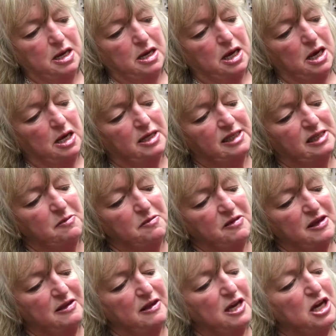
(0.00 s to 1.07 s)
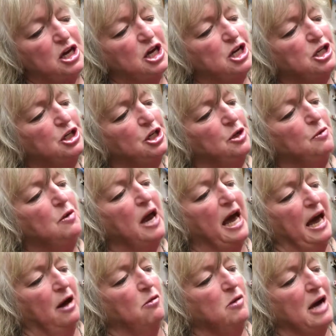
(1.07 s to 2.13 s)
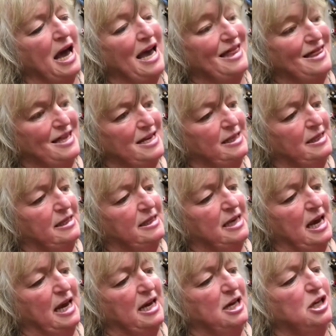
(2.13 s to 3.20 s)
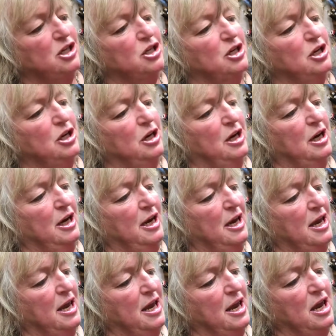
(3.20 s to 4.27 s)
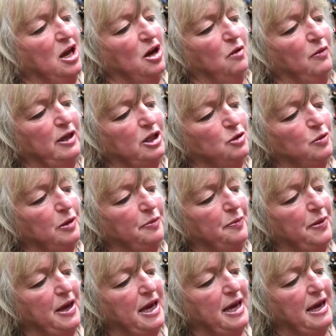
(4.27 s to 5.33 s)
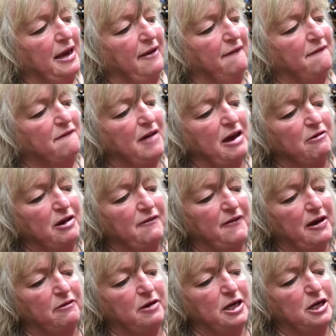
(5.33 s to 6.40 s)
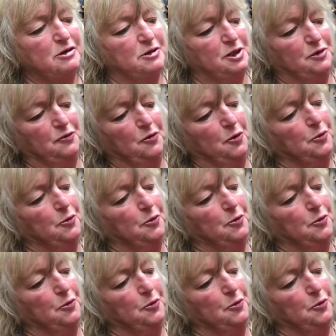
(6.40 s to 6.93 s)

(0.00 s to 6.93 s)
Something that you can do now at this stage, which will be very, very useful.